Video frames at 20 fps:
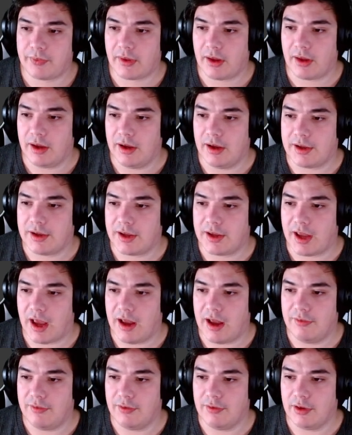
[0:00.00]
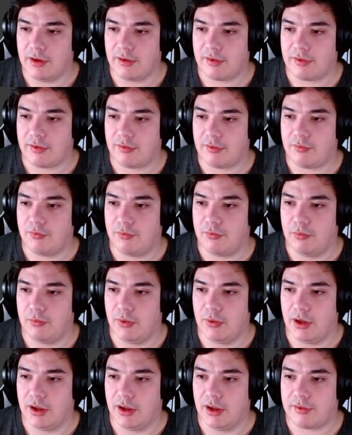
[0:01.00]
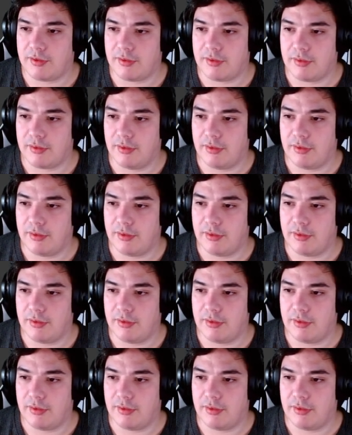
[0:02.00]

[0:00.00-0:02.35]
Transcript: a canvas with,